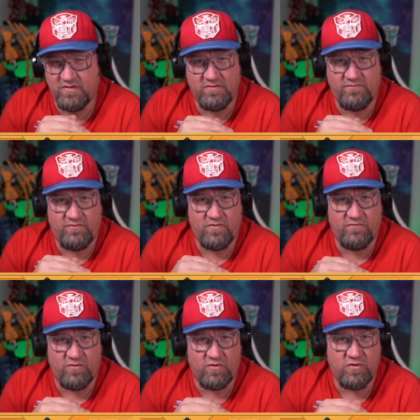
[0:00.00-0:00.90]

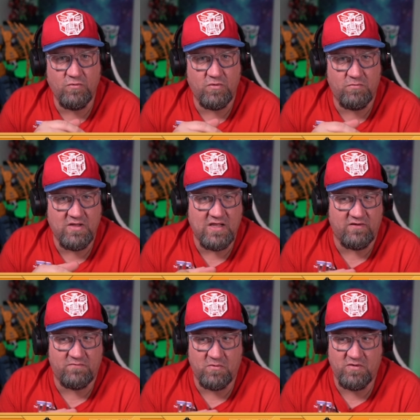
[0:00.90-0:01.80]
for human
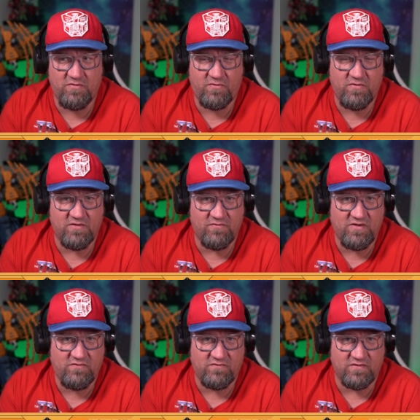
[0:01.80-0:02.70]
beings. But when you throw the
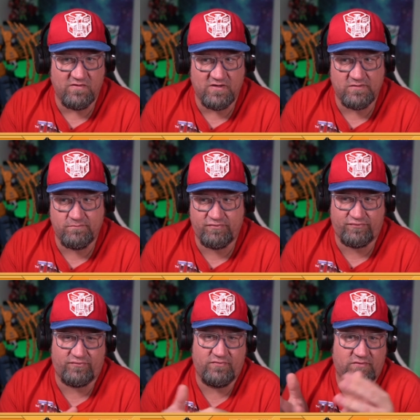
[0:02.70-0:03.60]
Avengers in there,
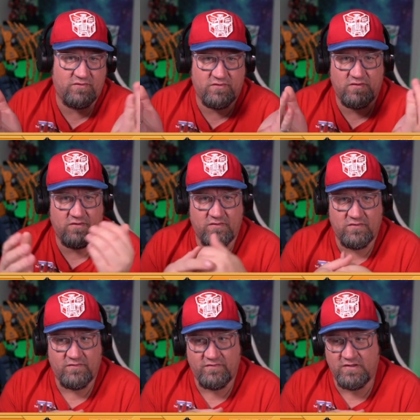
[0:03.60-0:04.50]

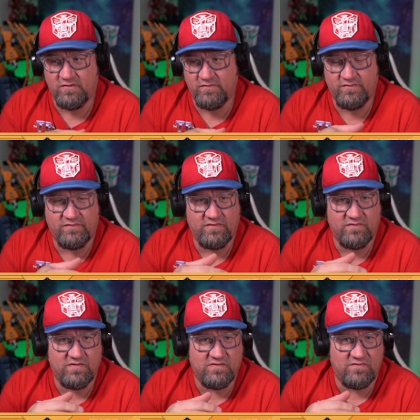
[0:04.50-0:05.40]
you know,
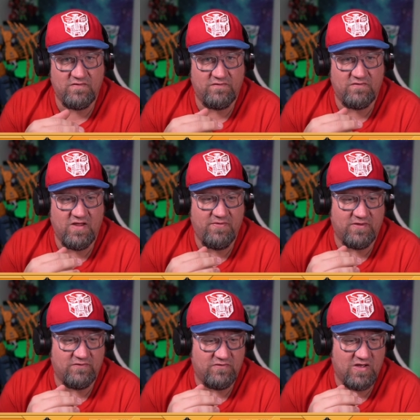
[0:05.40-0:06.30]
it's
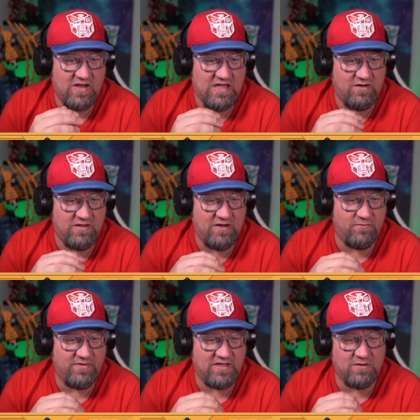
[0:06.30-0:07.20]
nothing. So I don't
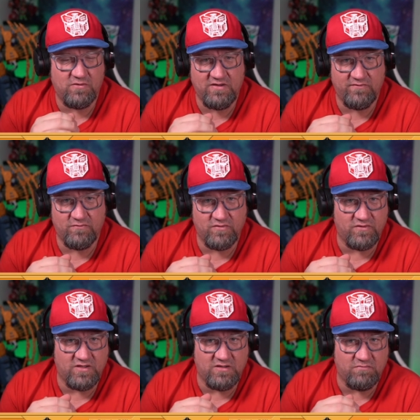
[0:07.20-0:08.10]
think it would even
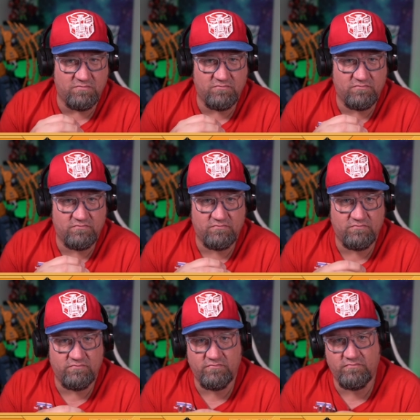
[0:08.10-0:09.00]
really
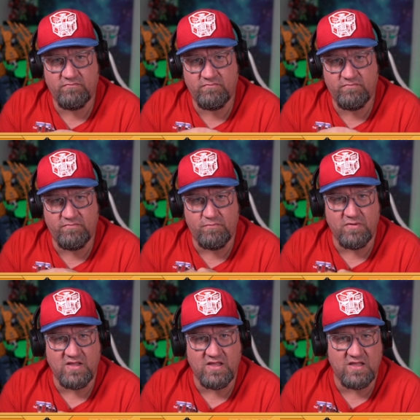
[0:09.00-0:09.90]

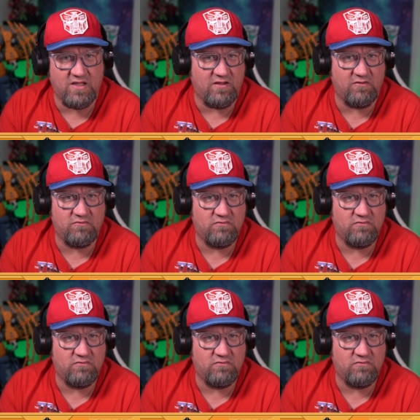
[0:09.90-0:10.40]
be